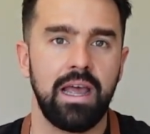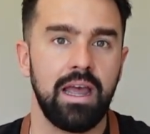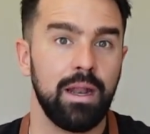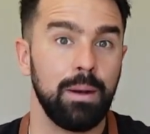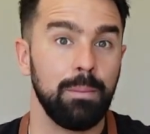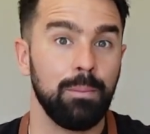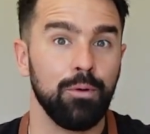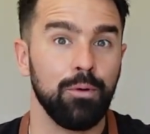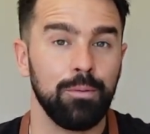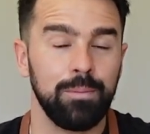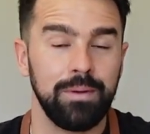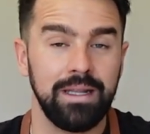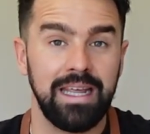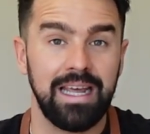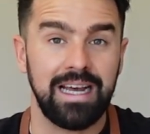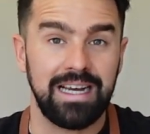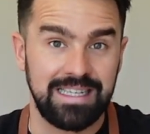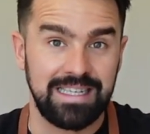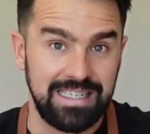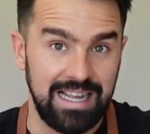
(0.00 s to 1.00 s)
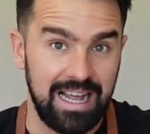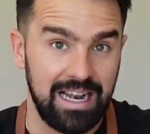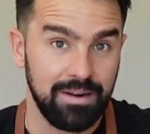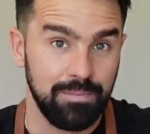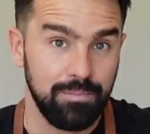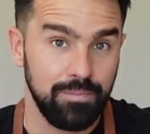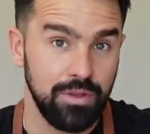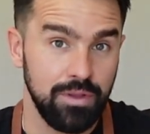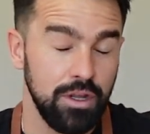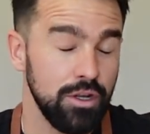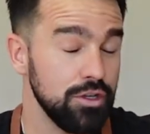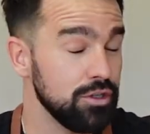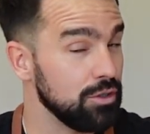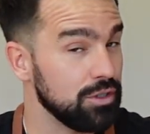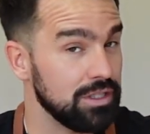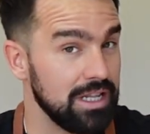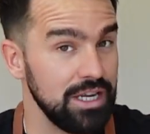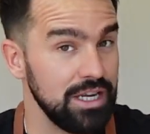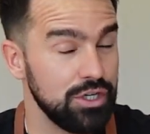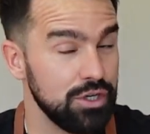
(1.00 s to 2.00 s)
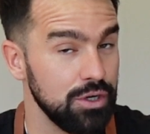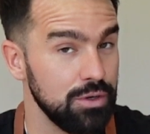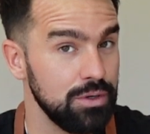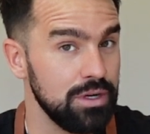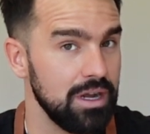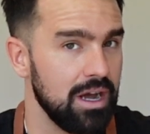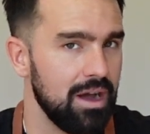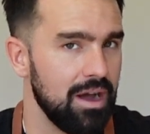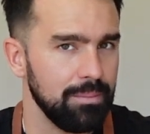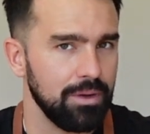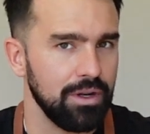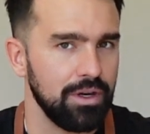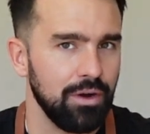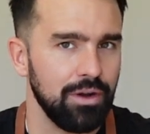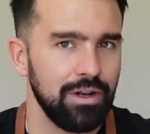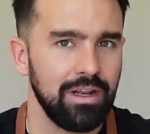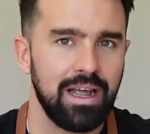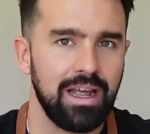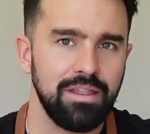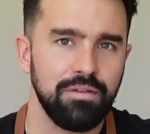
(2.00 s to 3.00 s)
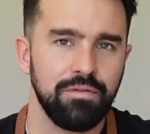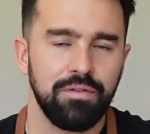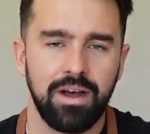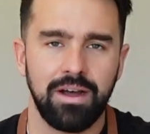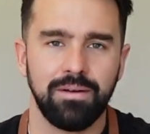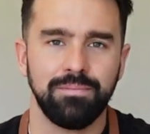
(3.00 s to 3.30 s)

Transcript: and probably a salad. So stay tuned, I'm going to go and light the